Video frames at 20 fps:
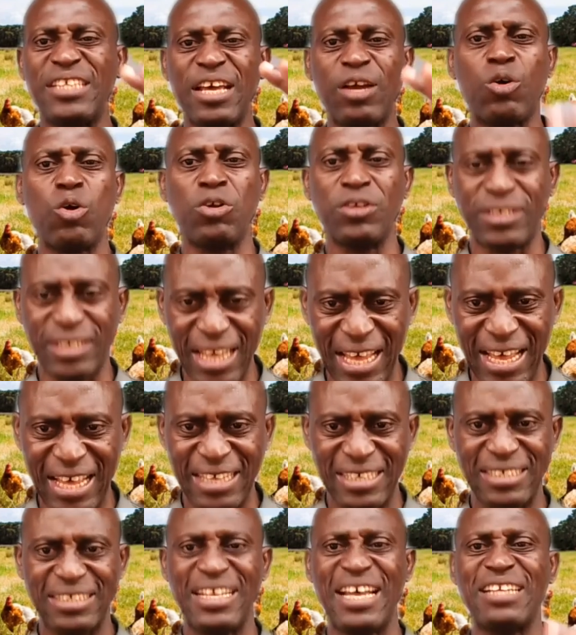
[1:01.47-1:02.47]
they
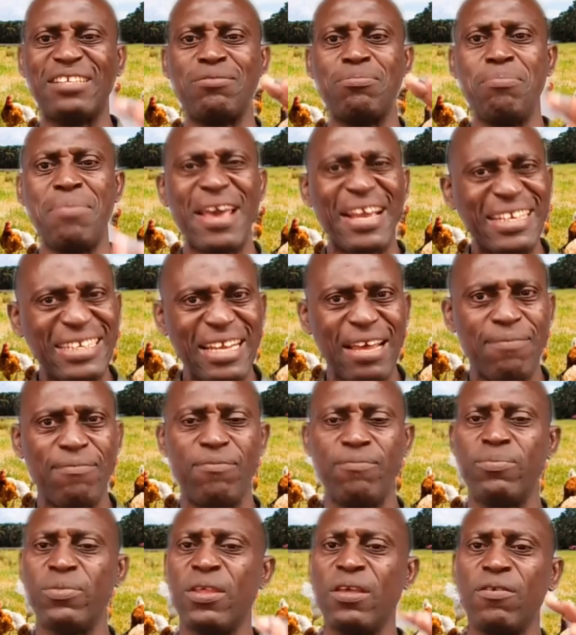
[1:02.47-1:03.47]
contain that make
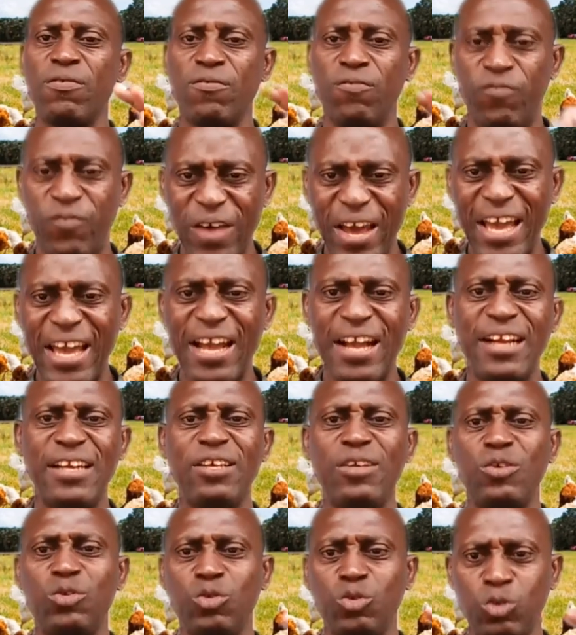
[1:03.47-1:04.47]
them
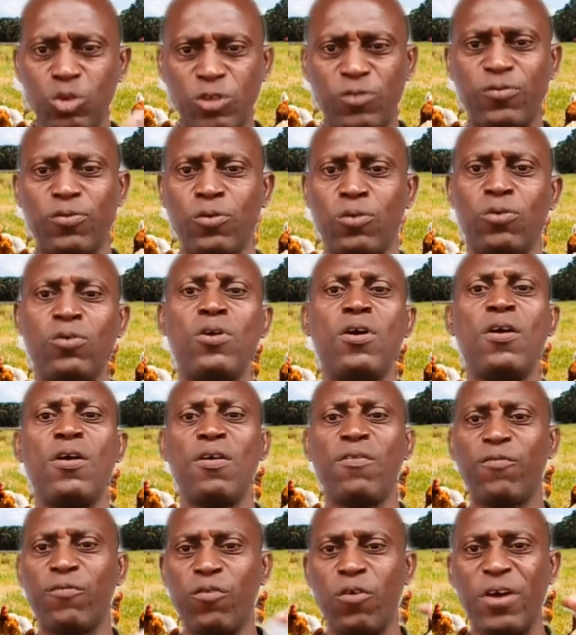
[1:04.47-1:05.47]
very useful
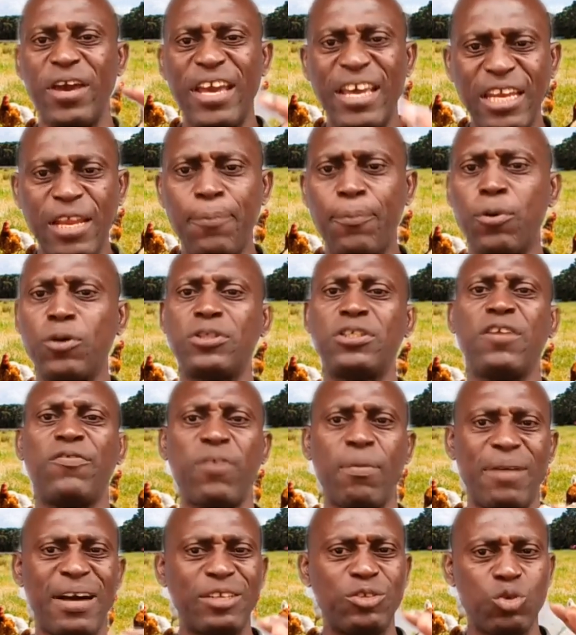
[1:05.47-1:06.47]
for any poultry
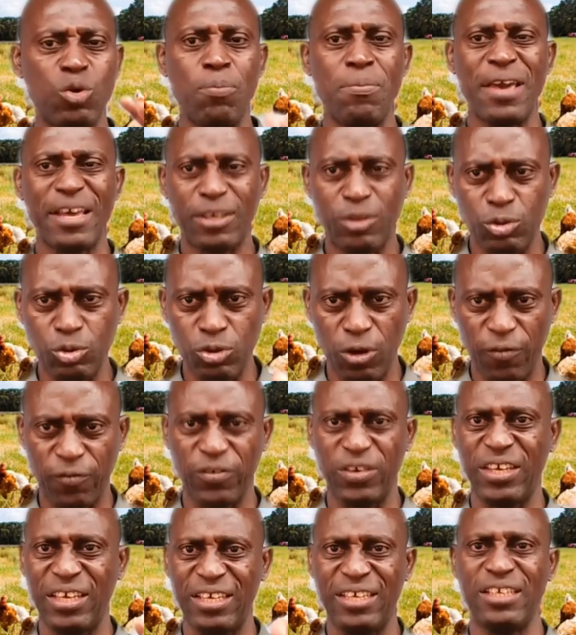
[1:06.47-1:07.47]
farmer to make use of
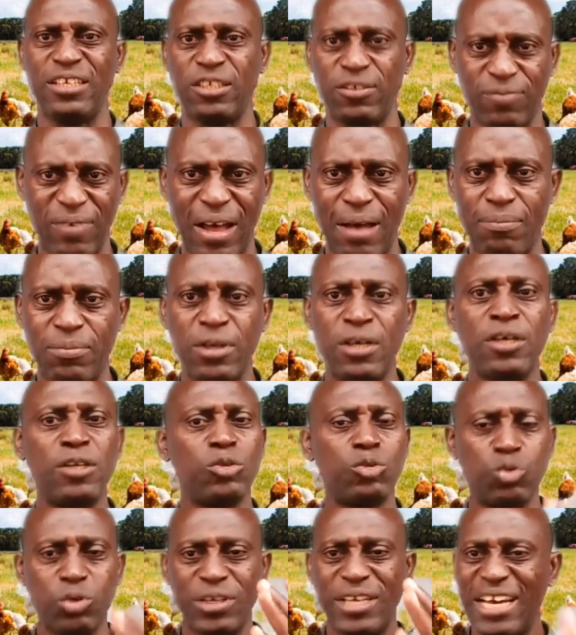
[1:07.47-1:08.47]
in his farm
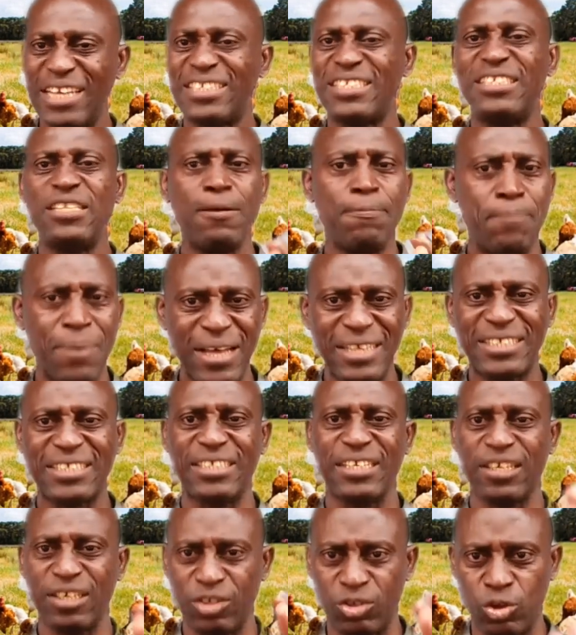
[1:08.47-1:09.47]
to get the
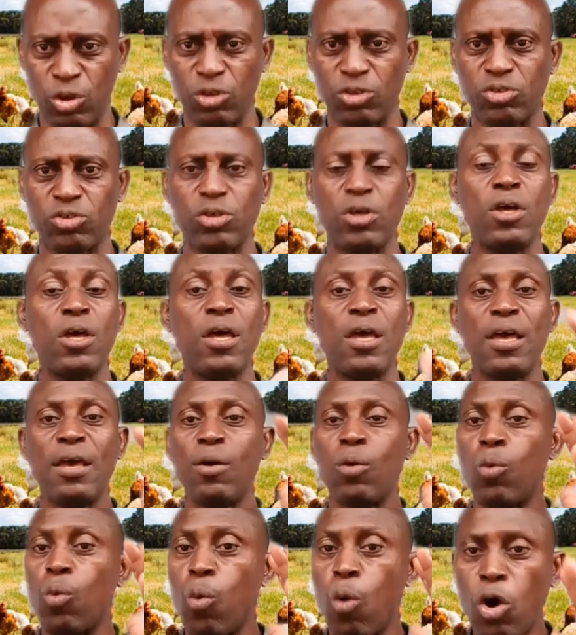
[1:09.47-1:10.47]
best results.
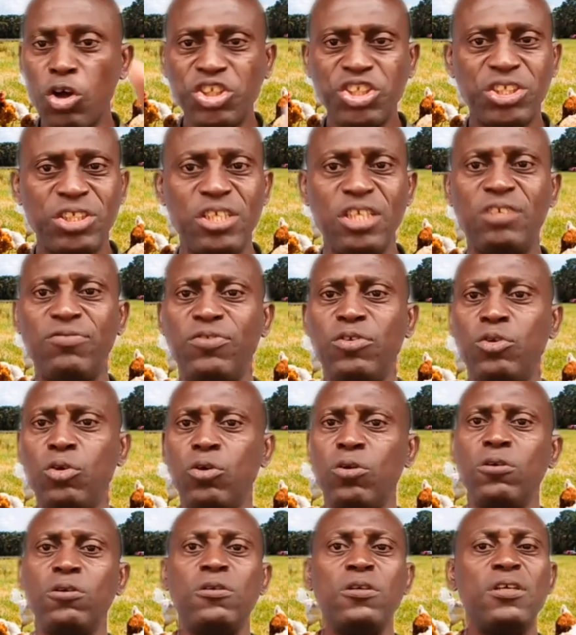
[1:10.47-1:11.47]
Watch this
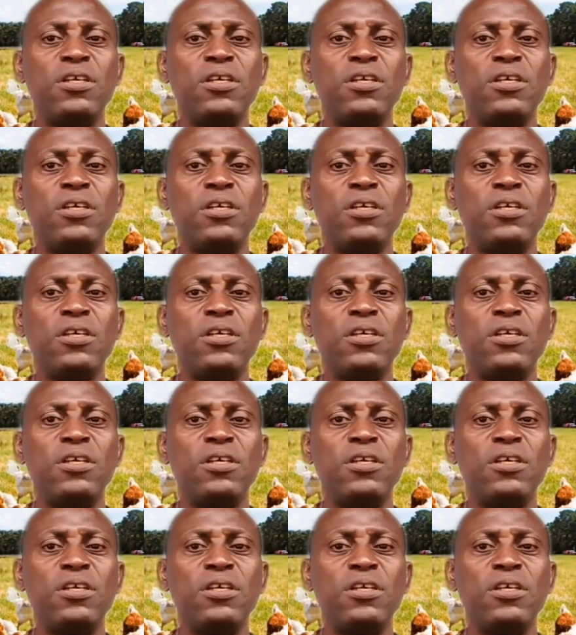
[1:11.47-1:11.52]
video